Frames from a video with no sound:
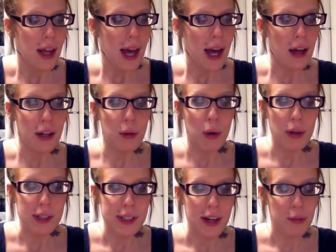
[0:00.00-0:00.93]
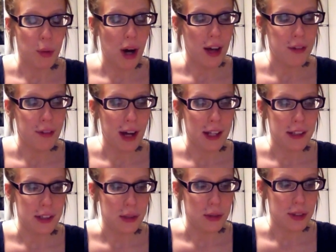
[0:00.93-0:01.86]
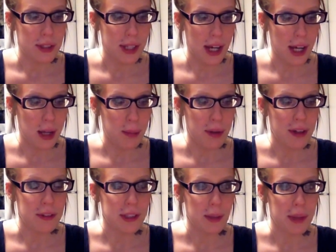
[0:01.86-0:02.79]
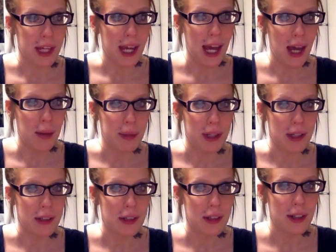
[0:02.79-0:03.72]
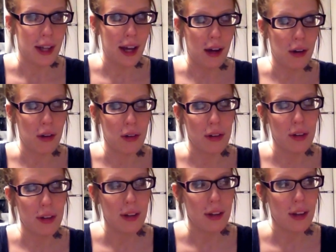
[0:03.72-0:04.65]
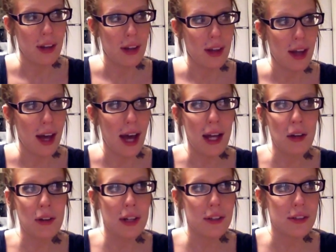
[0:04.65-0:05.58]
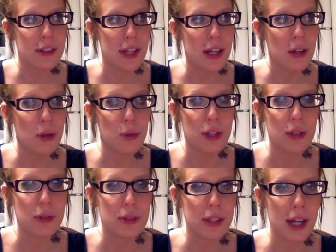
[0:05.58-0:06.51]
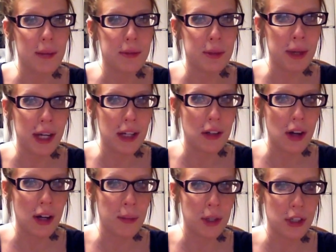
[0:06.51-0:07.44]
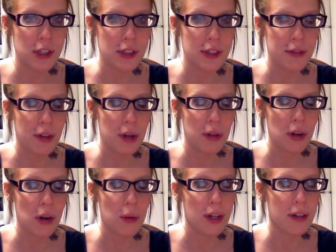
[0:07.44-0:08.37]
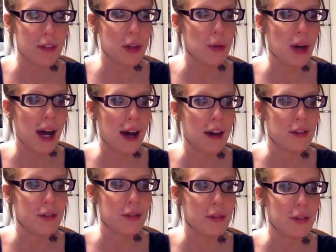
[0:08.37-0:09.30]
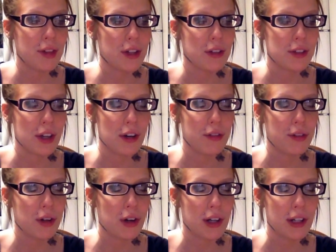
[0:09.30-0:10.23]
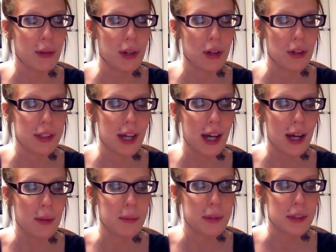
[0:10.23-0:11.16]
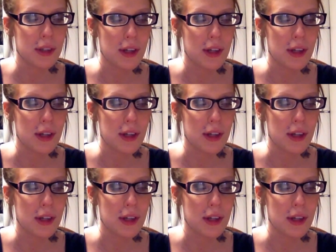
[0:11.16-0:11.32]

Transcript: How do you always have Wi-Fi to use Skype if something happened? Now, I don't understand who would use Skype to make a non-emergency phone call whenever you have your cell phone on you at all times.